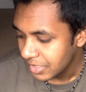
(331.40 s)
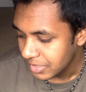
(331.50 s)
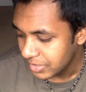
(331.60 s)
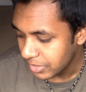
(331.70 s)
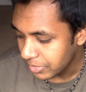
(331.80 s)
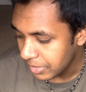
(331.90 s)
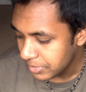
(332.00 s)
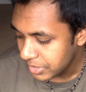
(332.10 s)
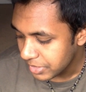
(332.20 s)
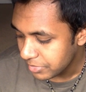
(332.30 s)
So I'm
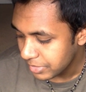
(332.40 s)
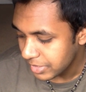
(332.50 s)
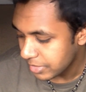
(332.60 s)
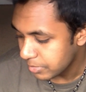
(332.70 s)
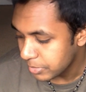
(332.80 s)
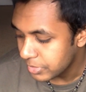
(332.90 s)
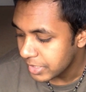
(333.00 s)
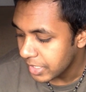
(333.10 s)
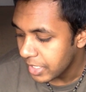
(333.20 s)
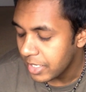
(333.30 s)
just in a really good mood
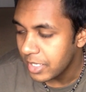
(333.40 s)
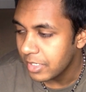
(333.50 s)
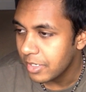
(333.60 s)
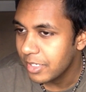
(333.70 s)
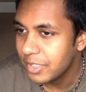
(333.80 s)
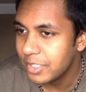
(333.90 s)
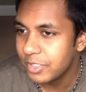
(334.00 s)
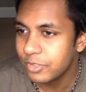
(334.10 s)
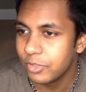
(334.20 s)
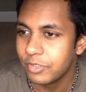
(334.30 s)
today, and this
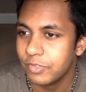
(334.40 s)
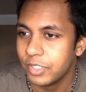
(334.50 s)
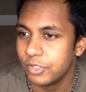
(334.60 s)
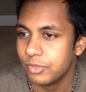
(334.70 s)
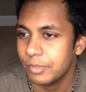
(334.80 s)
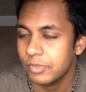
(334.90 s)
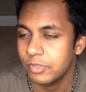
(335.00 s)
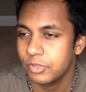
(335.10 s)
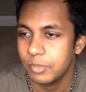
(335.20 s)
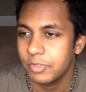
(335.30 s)
is sort of like a
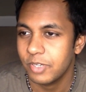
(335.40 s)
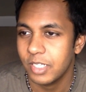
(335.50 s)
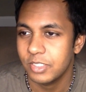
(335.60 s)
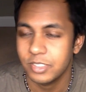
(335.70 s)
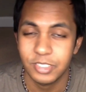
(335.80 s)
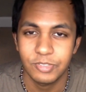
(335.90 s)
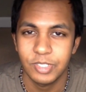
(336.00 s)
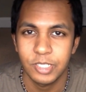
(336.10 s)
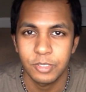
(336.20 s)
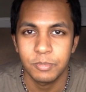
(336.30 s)
stream of consciousness
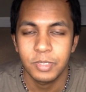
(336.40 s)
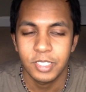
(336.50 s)
video.